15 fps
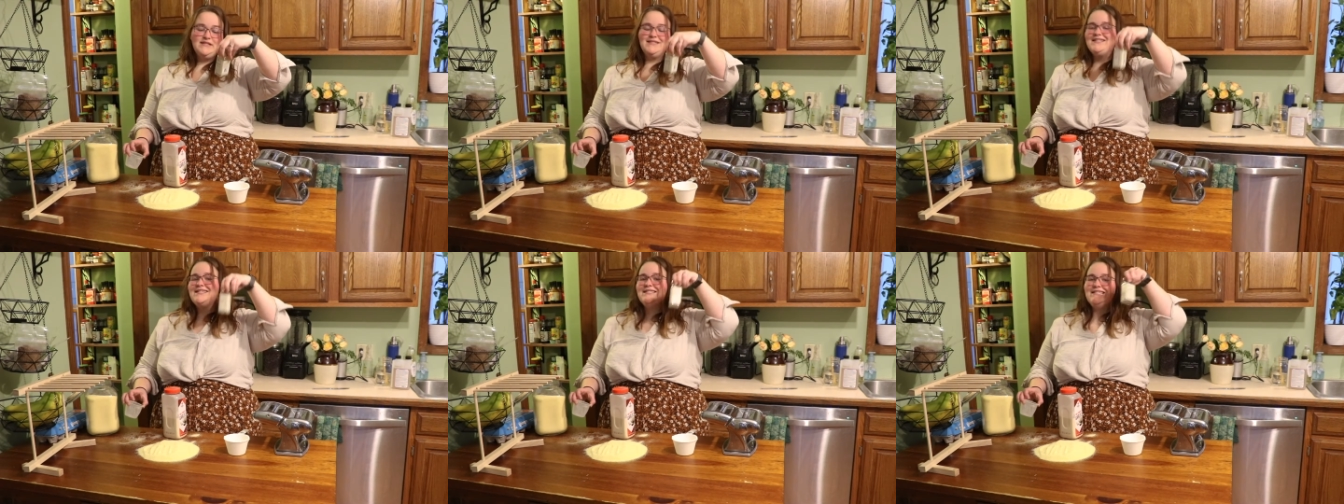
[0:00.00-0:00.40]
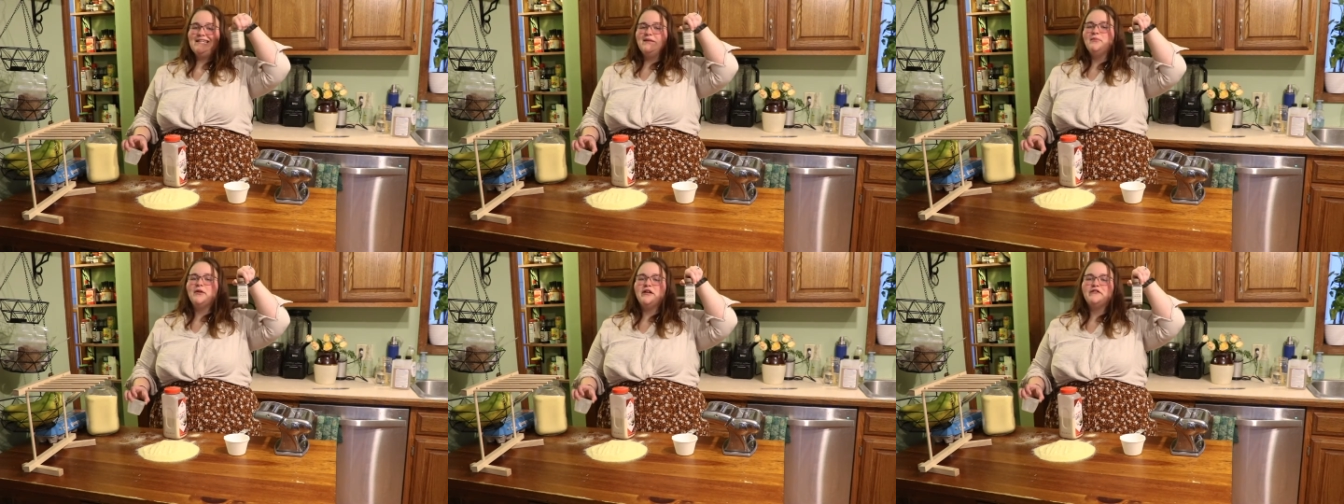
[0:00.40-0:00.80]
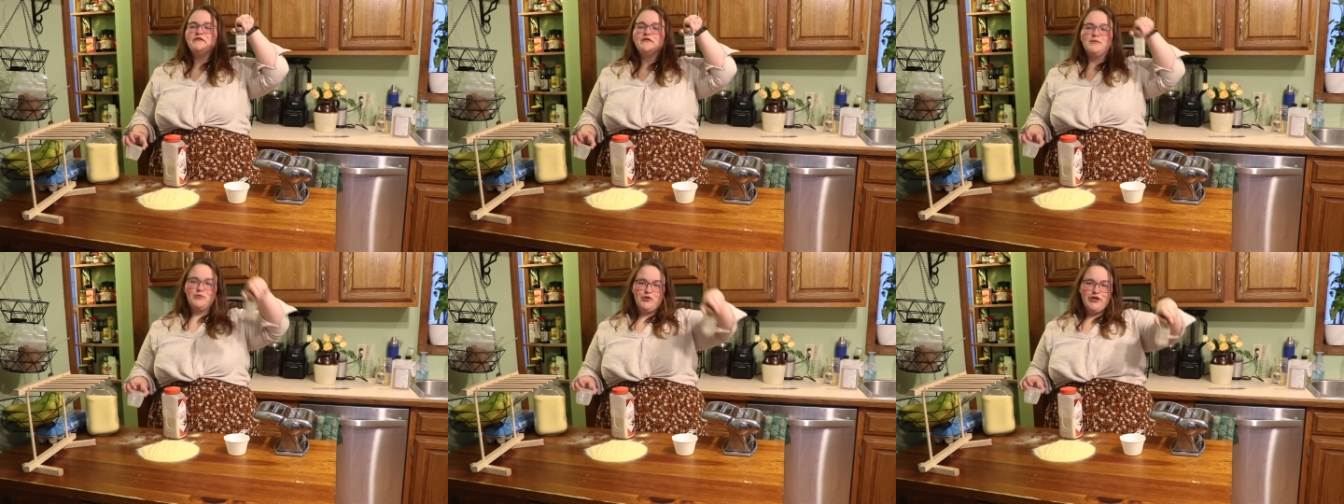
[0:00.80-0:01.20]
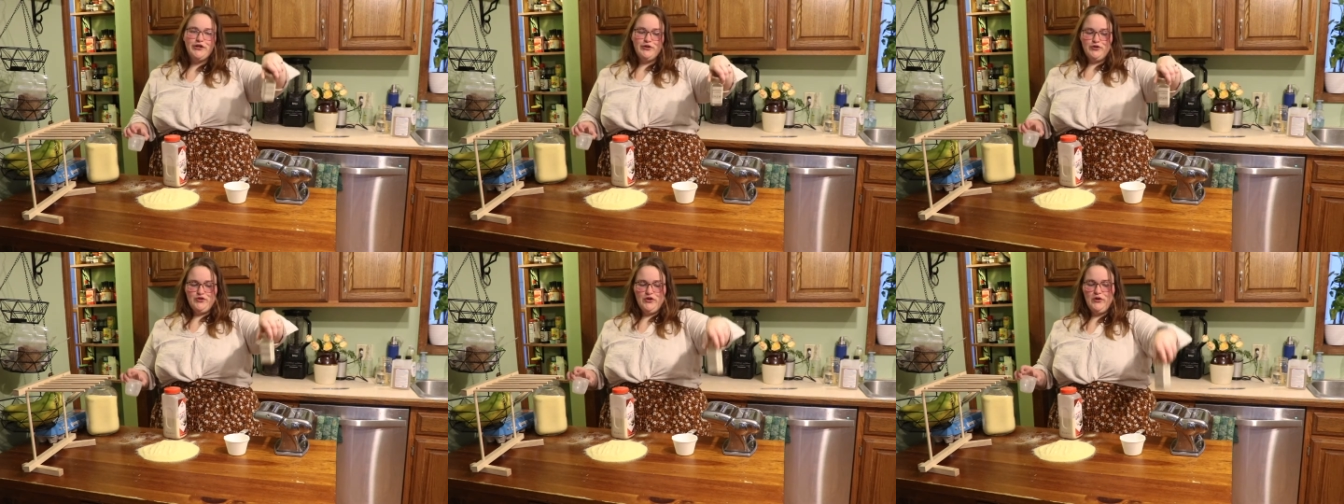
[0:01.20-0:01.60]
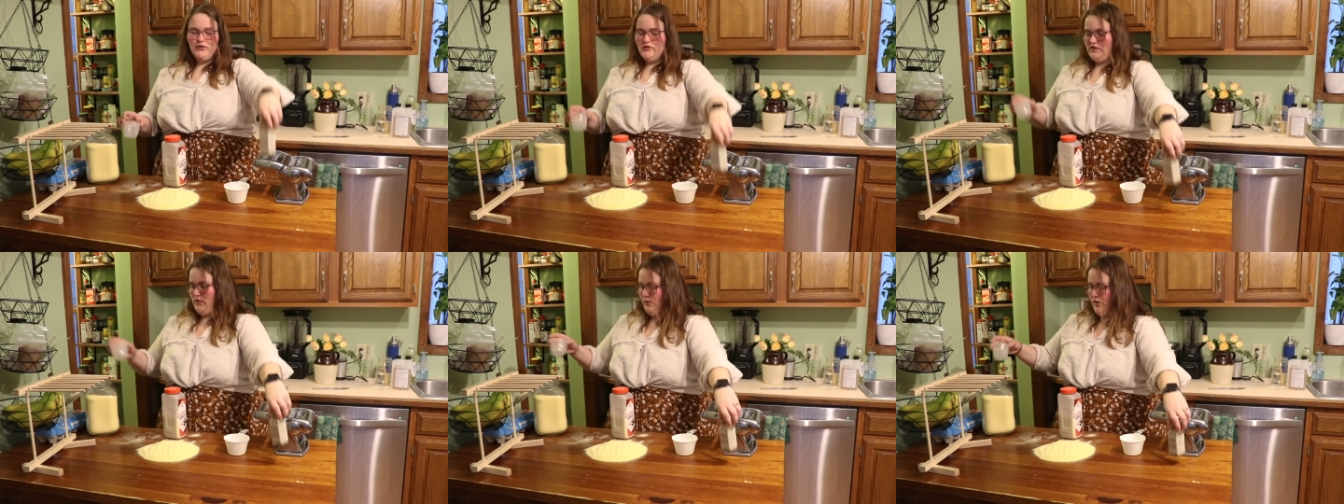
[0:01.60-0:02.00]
seasoning blend from Trader Joe's that